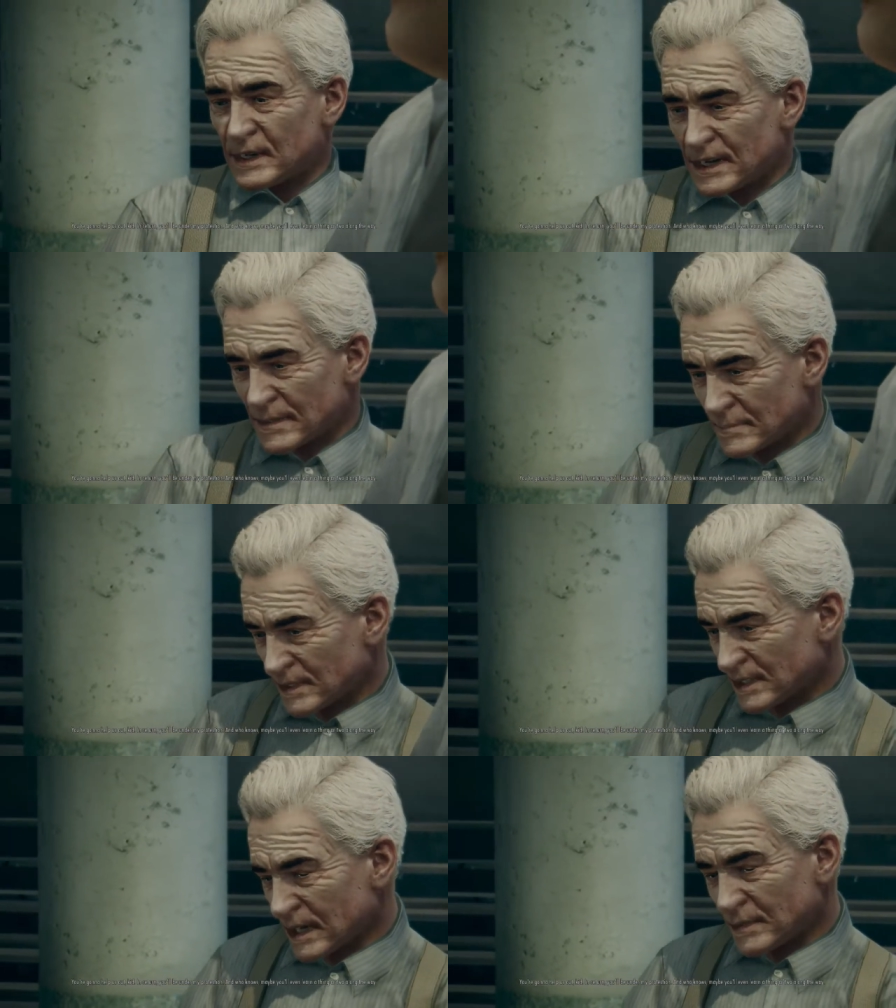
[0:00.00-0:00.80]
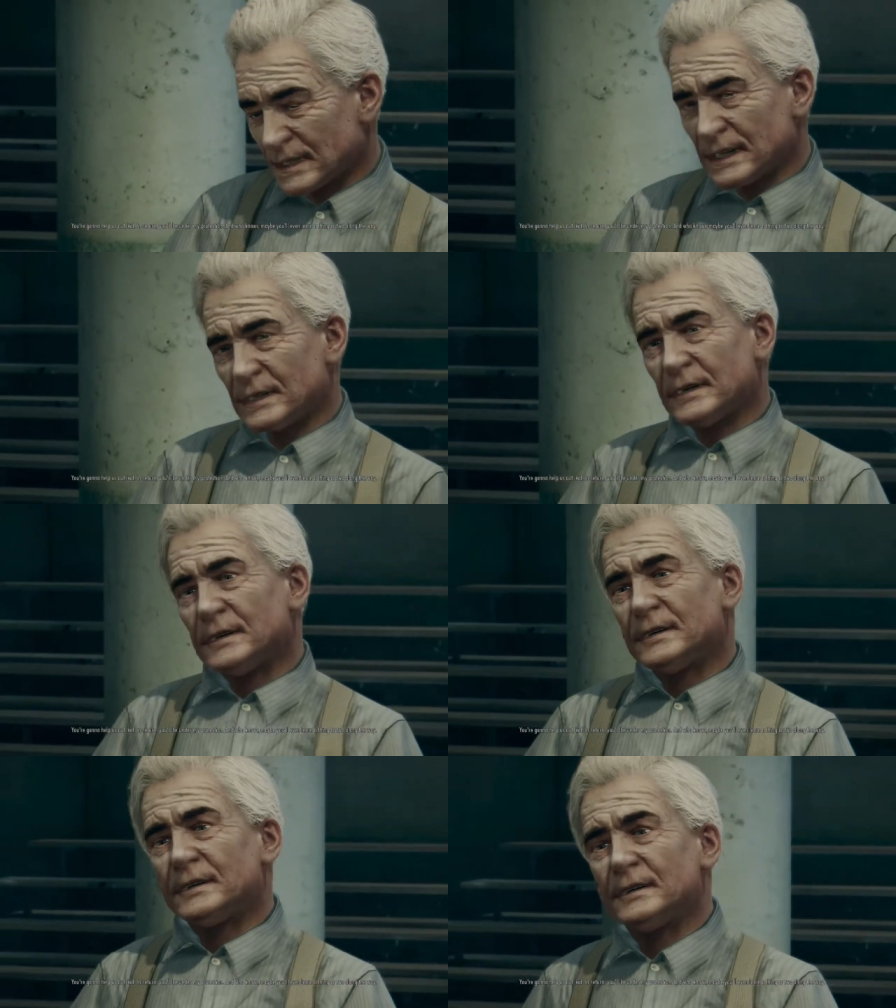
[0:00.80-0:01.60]
help us out, kid.
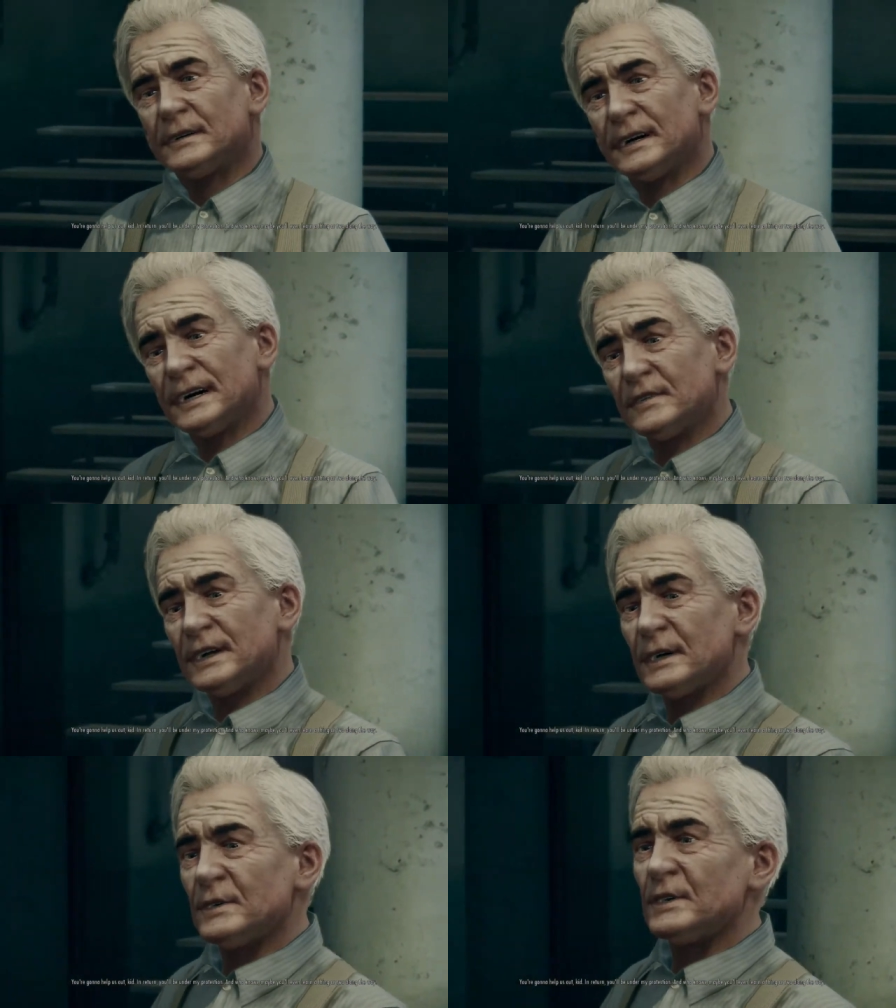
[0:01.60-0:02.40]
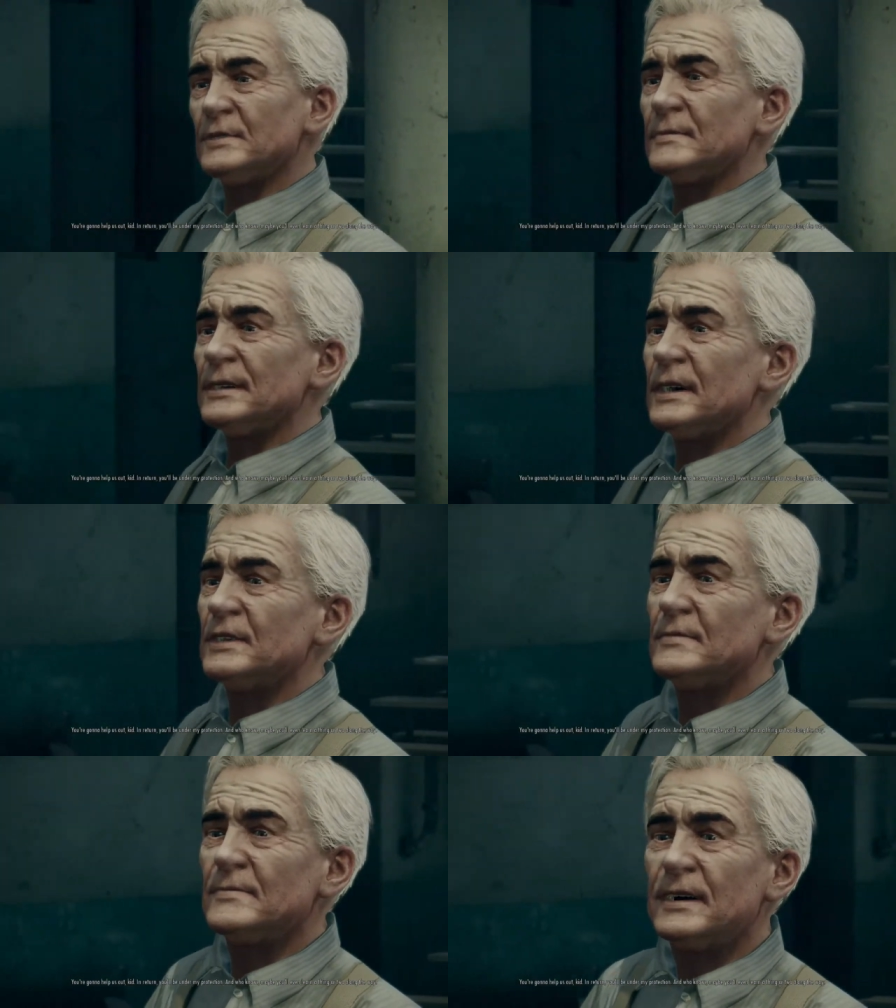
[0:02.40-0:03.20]
In return, you'll be under
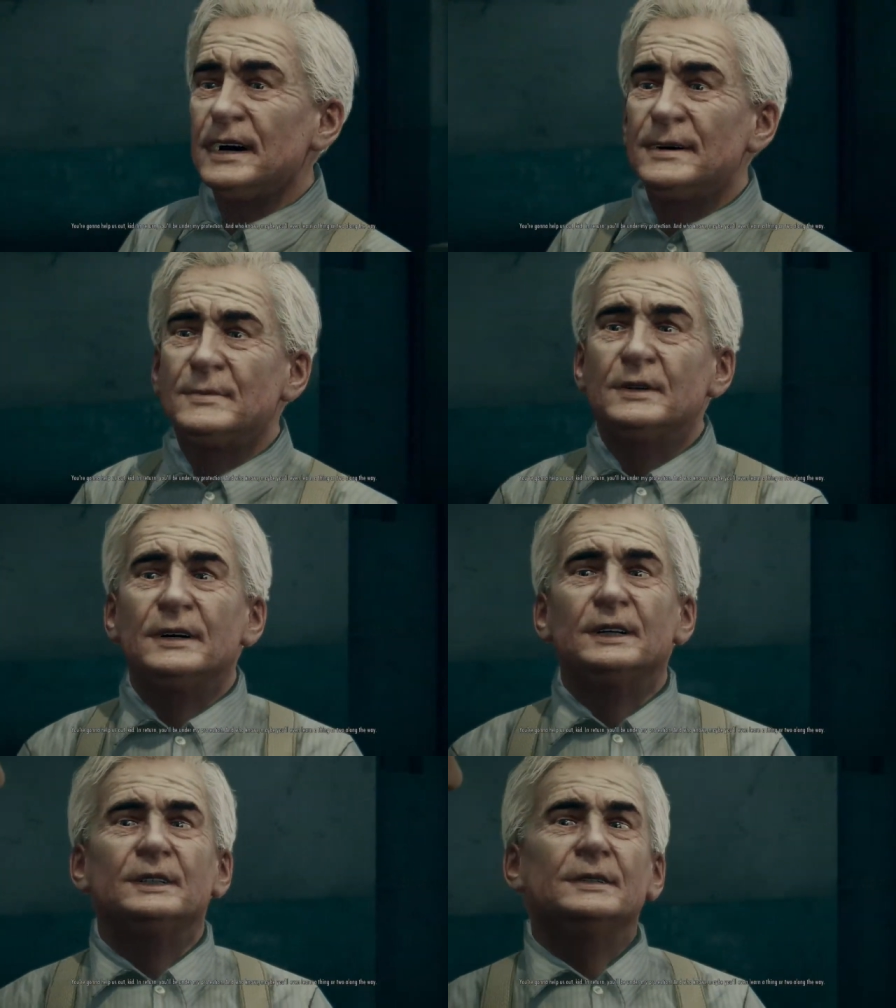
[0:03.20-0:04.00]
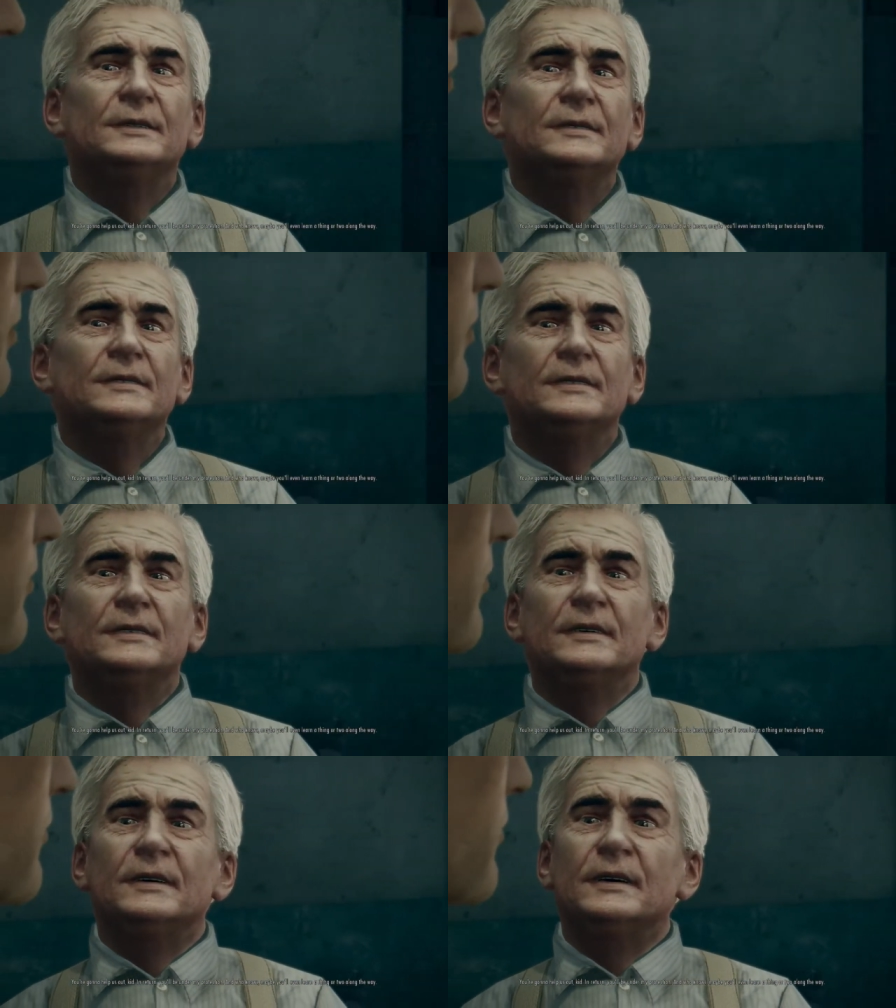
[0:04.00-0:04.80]
my protection.
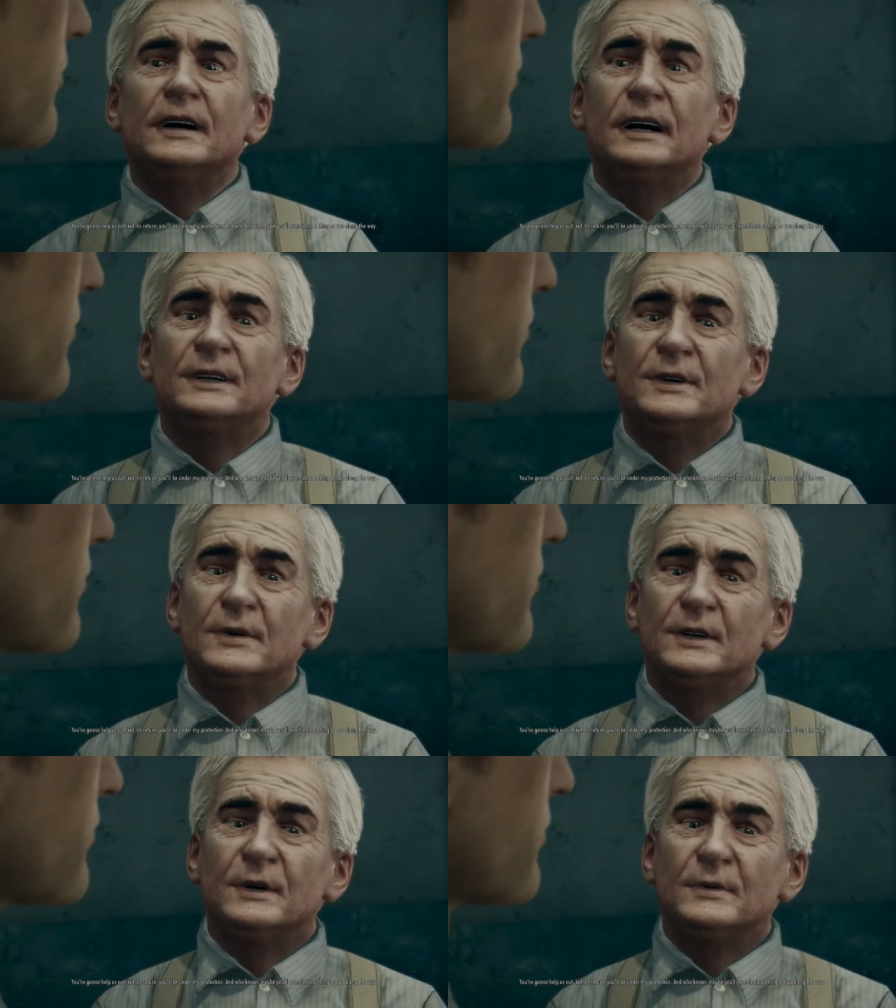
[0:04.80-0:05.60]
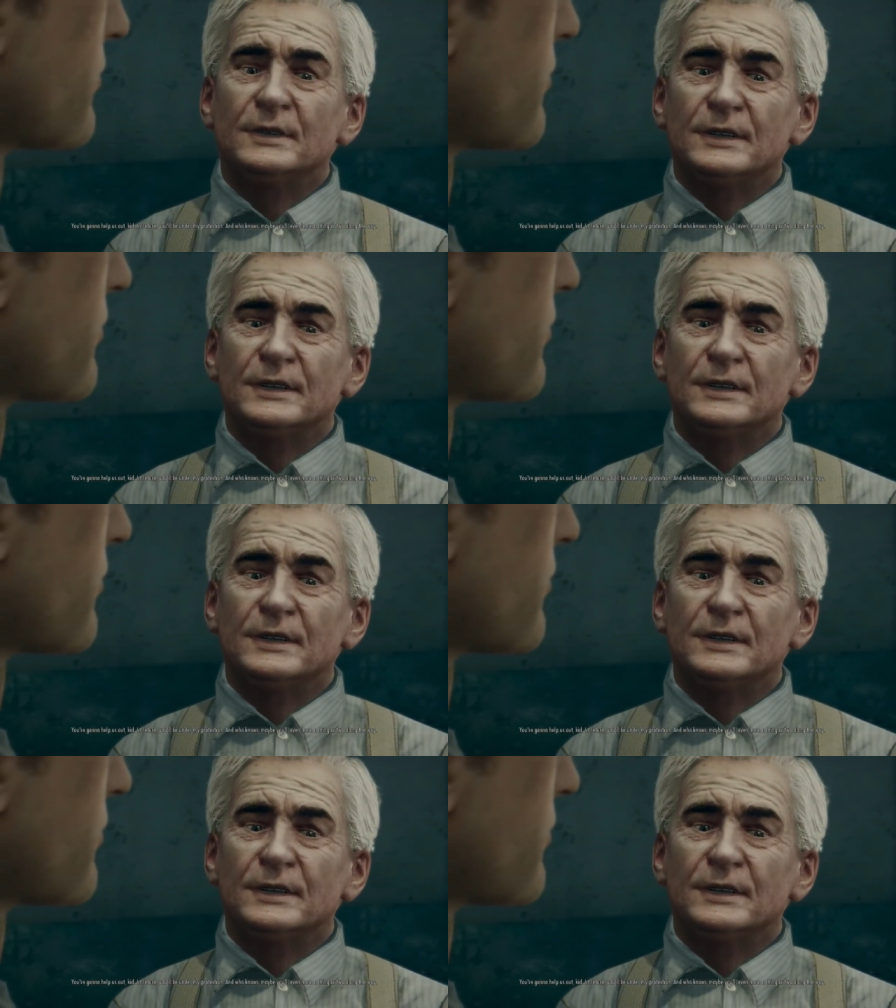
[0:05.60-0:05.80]
And who knows,